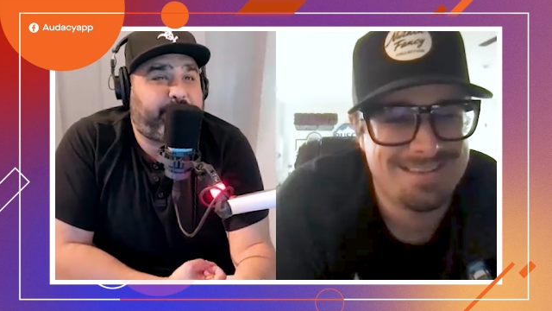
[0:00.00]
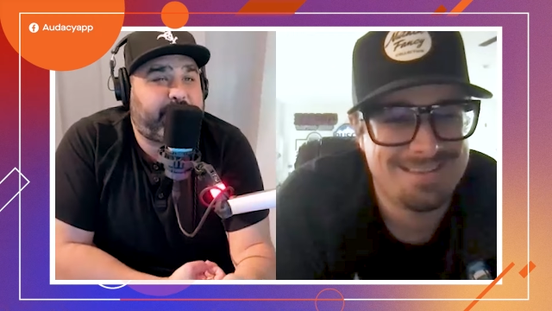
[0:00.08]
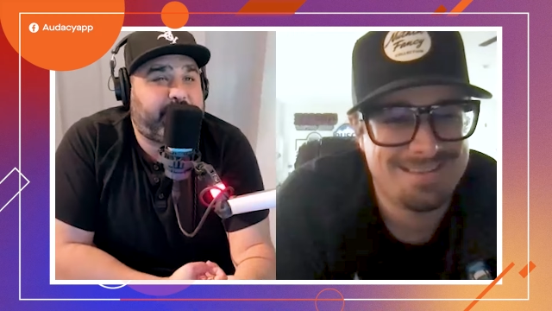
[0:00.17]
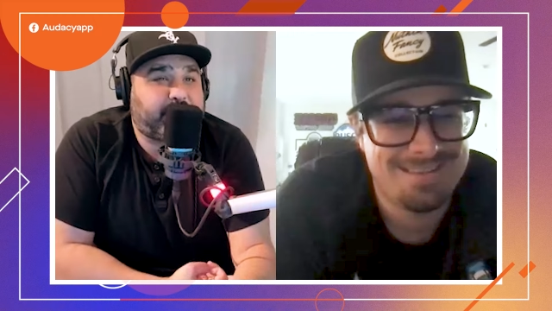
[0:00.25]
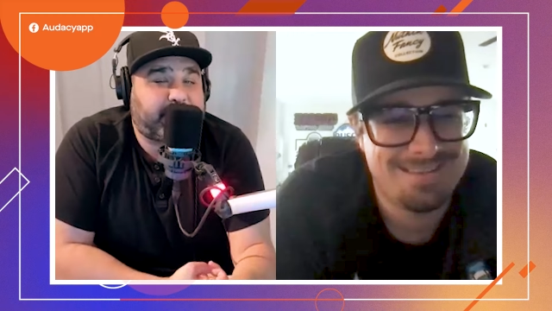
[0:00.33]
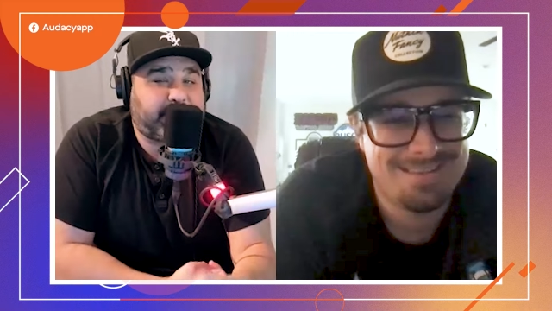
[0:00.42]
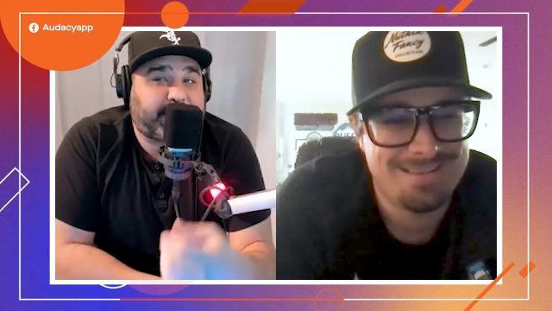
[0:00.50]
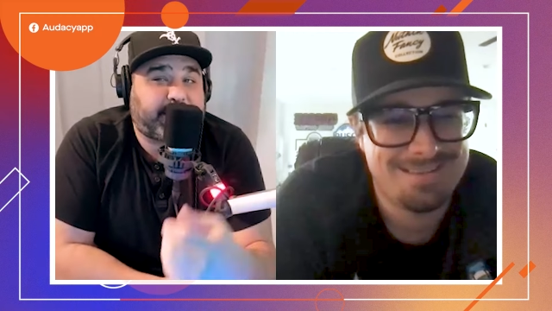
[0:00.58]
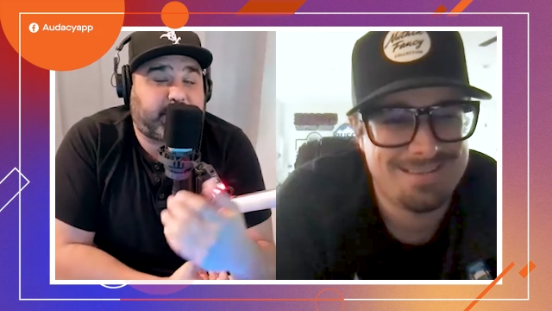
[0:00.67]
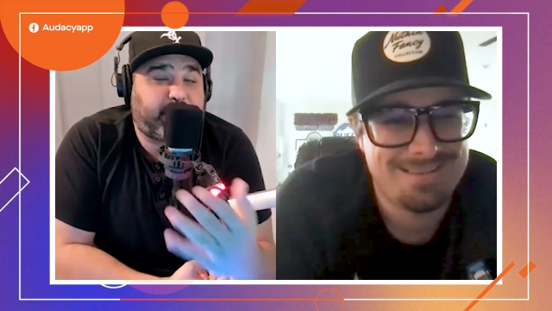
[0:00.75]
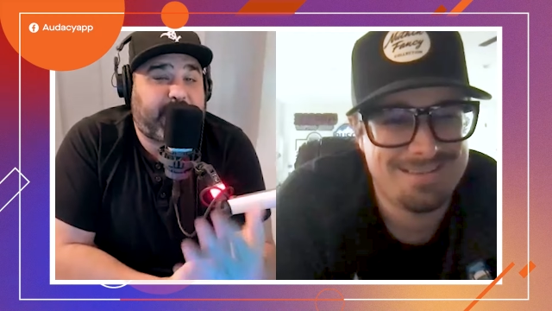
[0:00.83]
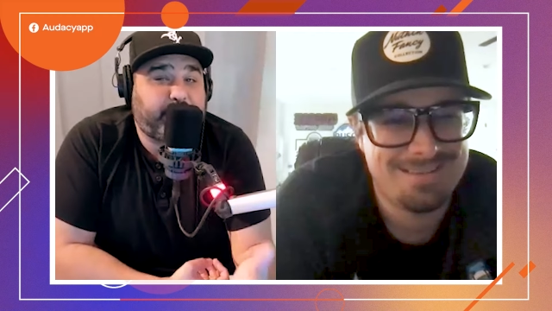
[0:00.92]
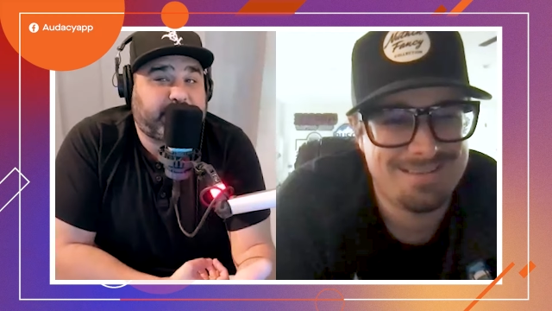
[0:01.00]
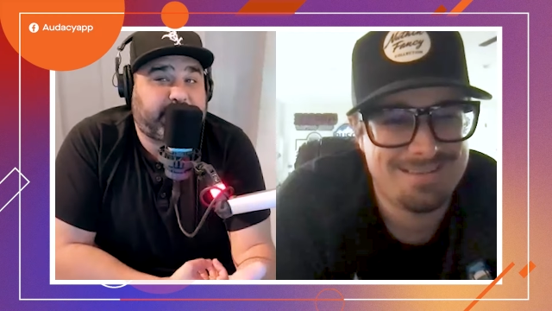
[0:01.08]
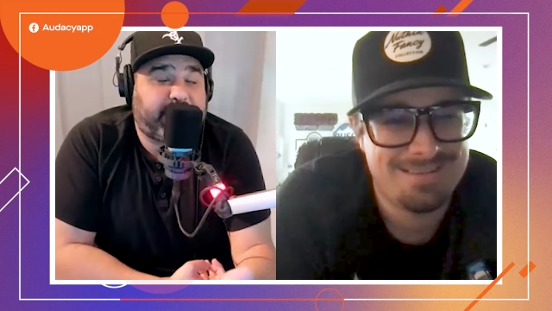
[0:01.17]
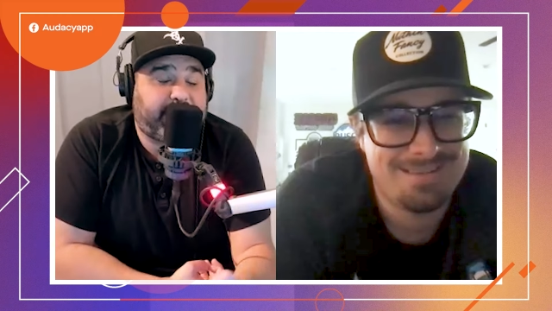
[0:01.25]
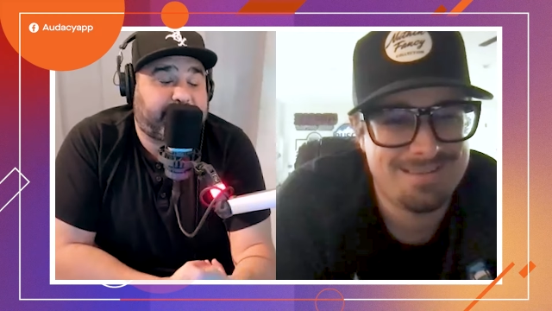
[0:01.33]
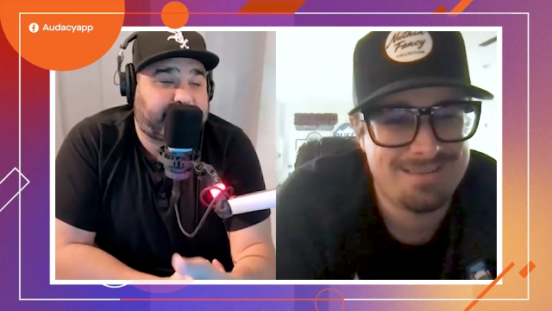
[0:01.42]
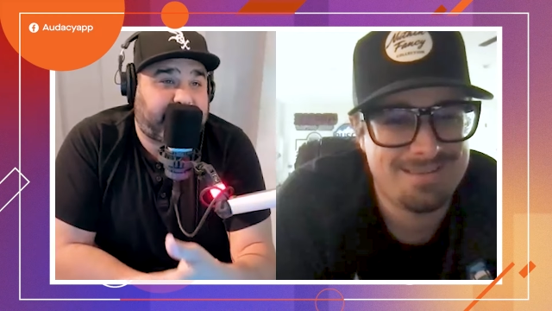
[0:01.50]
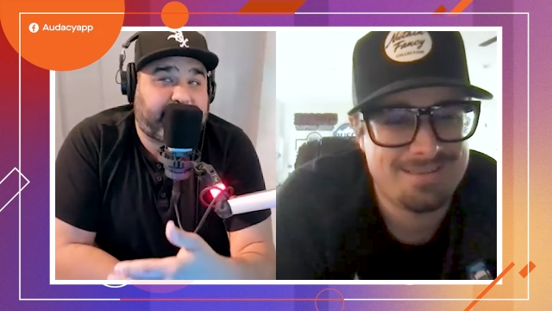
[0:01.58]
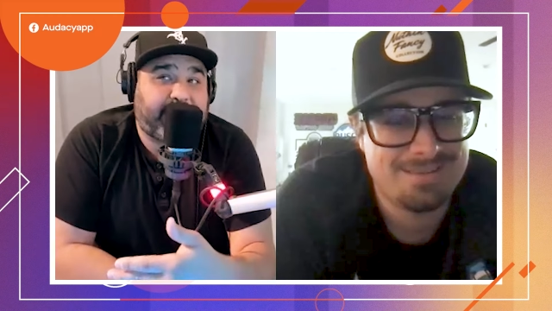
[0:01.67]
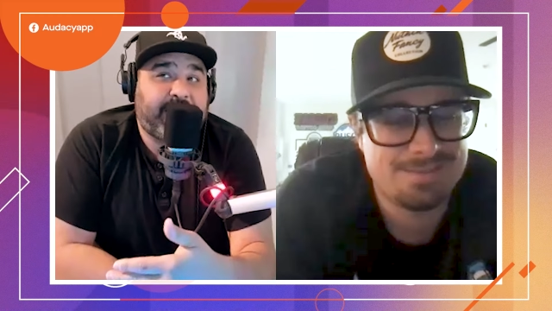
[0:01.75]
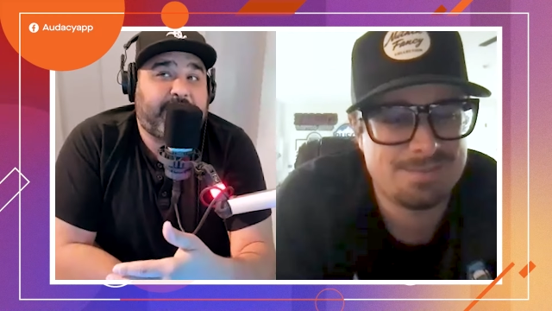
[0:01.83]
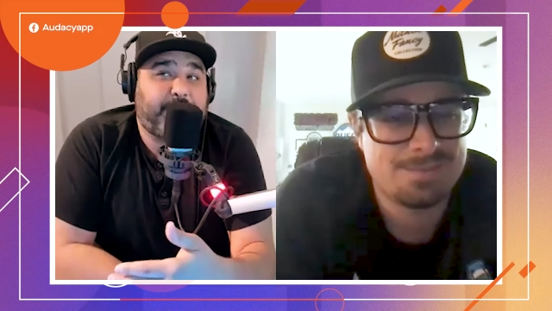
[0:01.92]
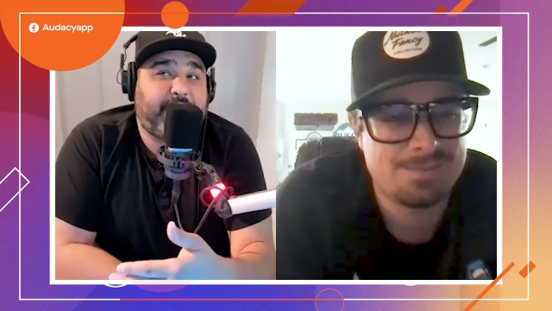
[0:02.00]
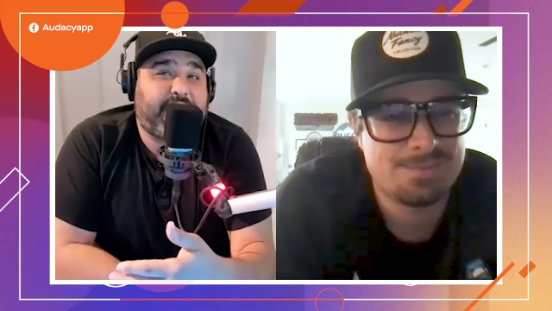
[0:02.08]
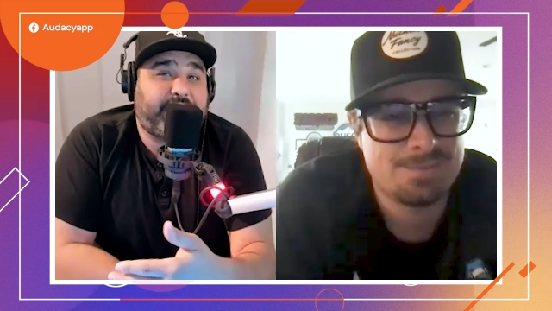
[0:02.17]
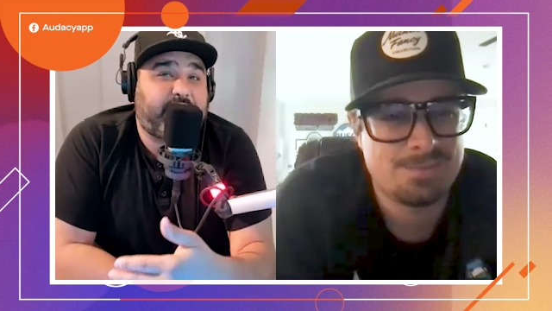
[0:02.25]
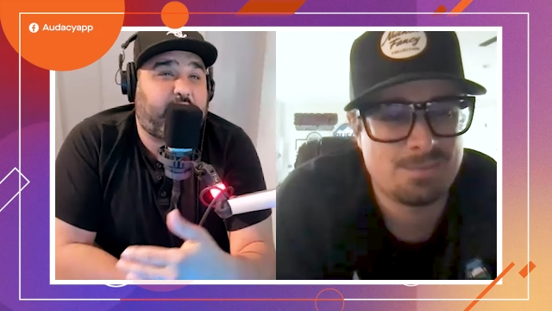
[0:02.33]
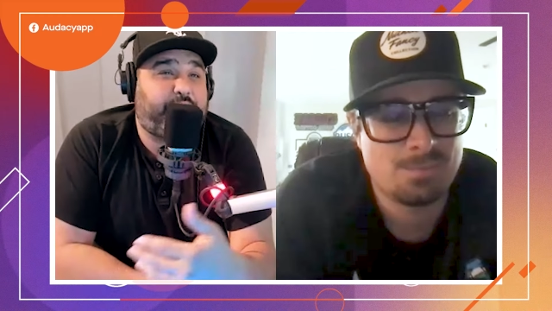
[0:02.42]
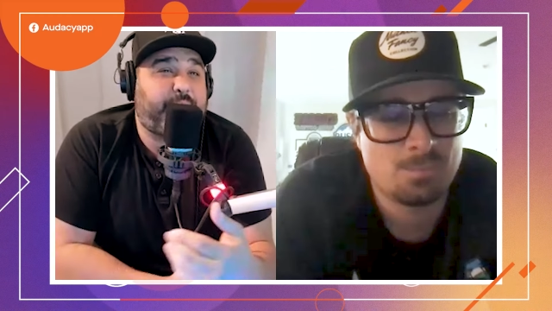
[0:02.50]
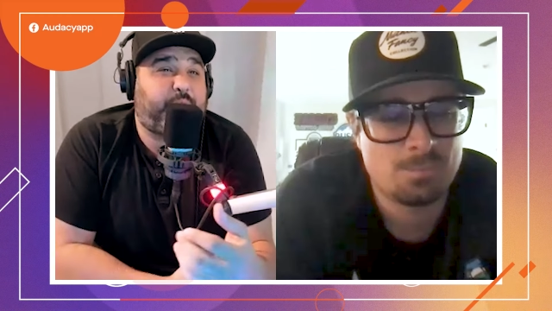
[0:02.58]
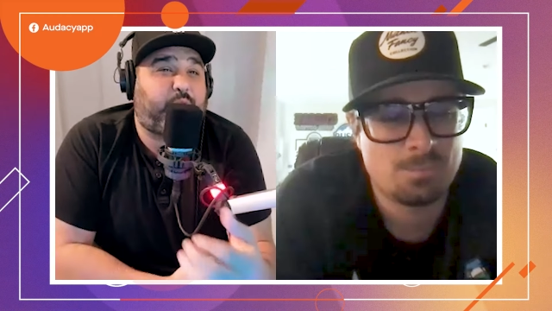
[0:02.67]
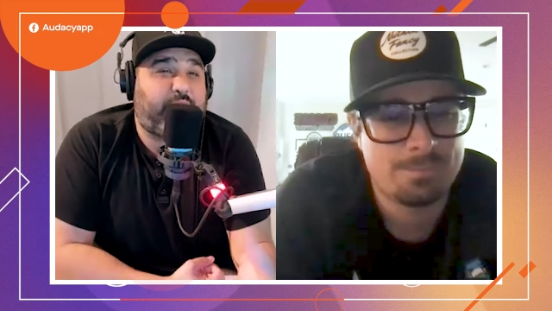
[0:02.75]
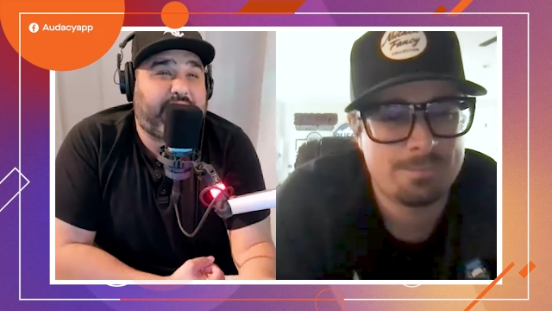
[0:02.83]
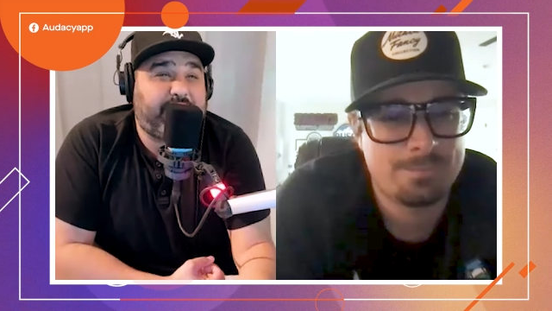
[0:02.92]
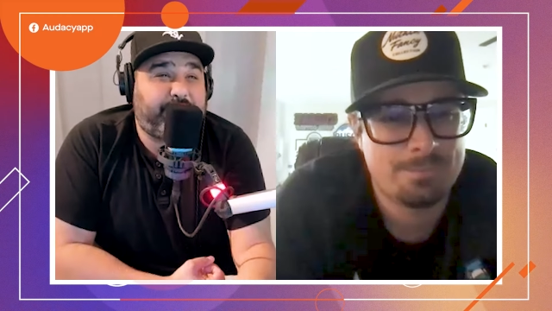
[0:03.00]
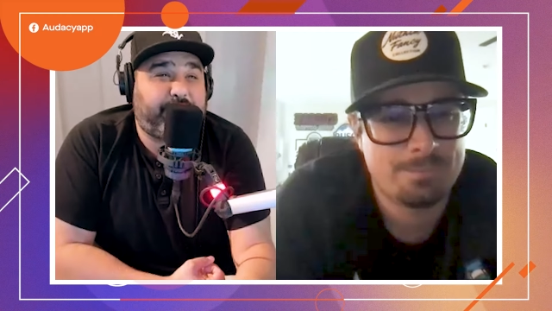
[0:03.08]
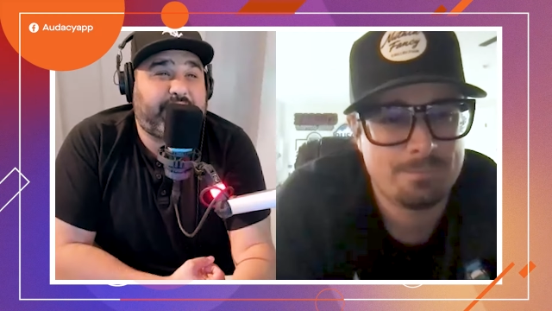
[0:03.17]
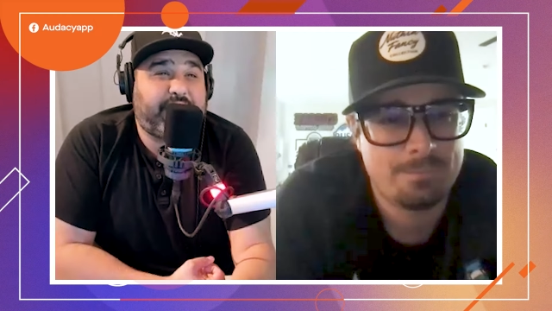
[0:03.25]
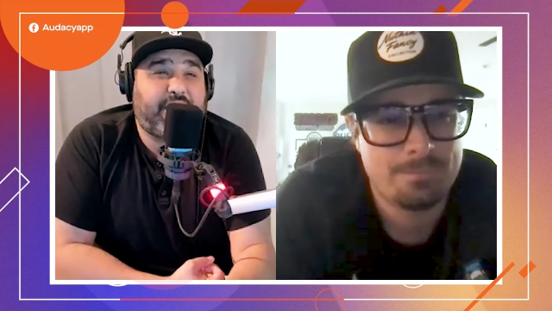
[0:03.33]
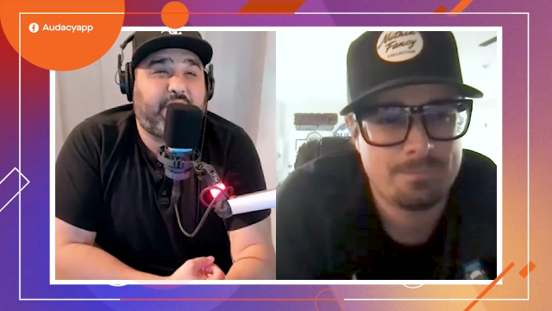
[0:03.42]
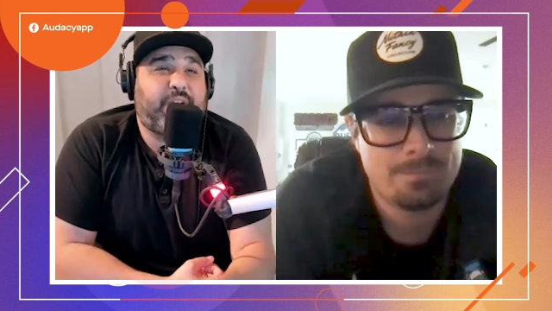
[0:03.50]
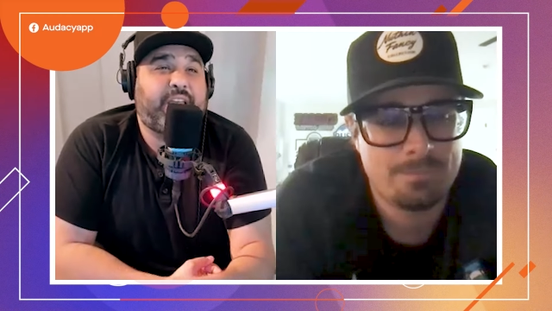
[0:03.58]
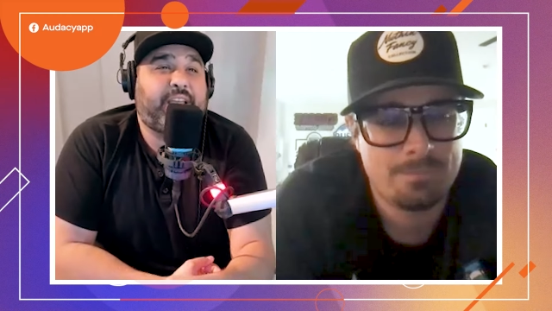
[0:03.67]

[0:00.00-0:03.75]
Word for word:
Speaker 1: videos these days? Because when I was a kid, it's like, man, the November Rain video,